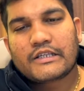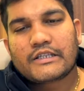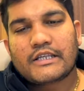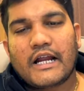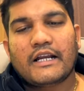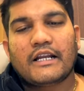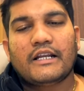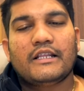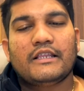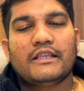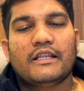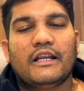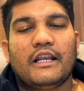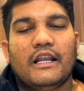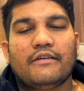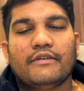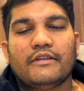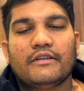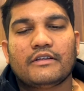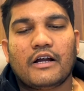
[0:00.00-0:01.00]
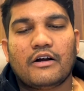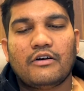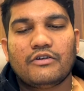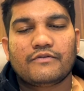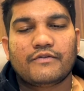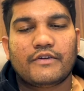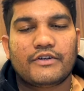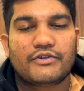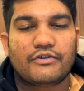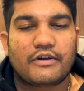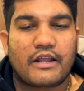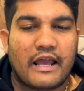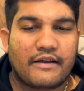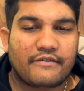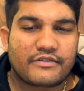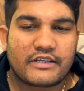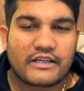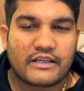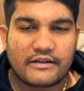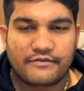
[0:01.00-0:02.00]
Saturn in the 11th house, one should
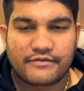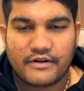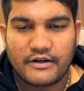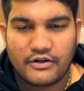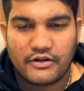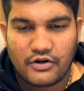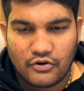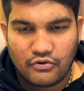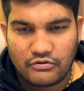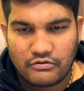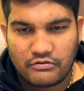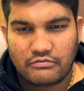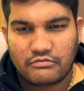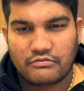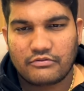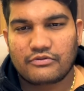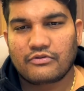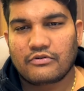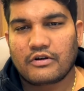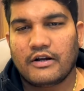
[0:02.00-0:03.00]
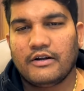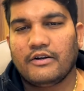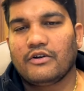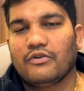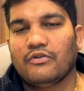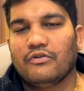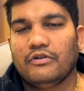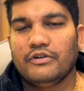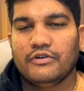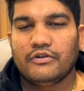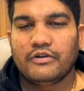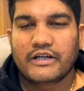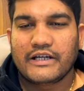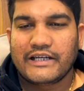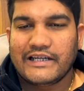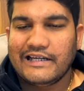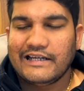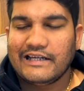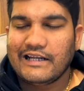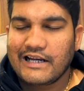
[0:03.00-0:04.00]
have self control. So, control your
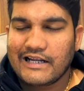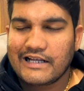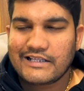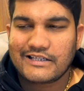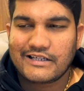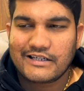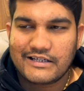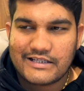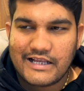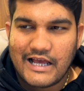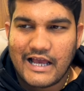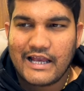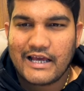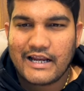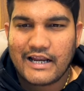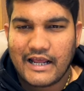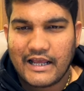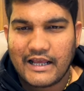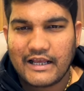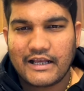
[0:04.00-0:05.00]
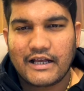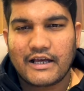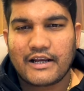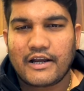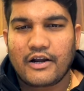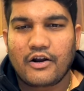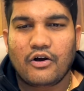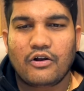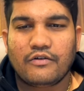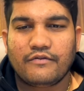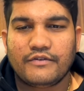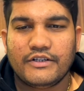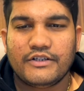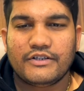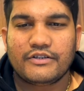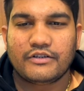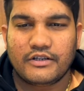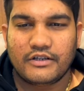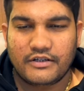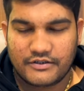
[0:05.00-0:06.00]
greed, lust, desire, anger, and all of
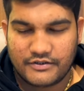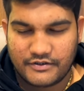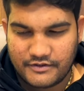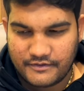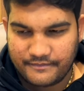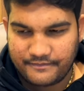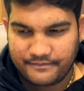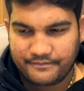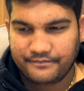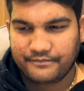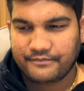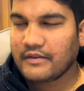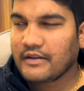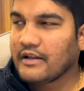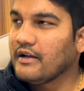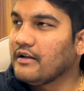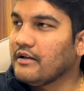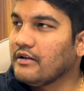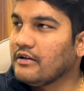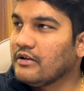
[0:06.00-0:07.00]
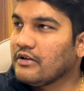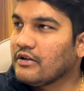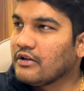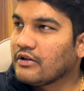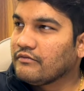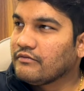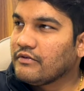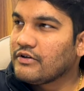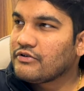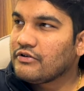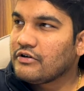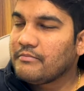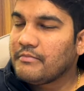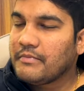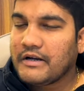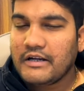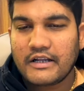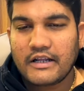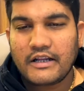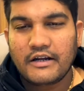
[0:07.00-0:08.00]
these things. One should
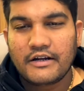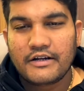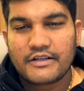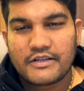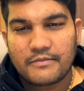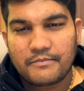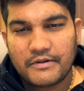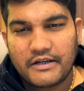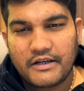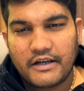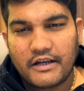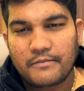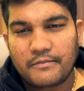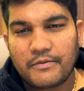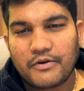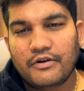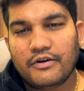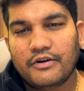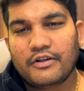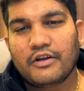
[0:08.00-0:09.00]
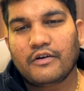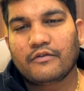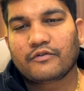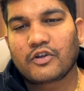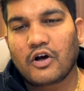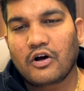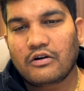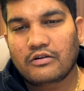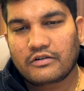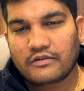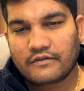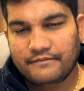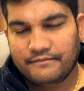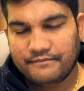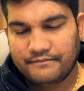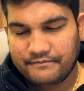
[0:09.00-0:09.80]
maintain discipline and purity of thought.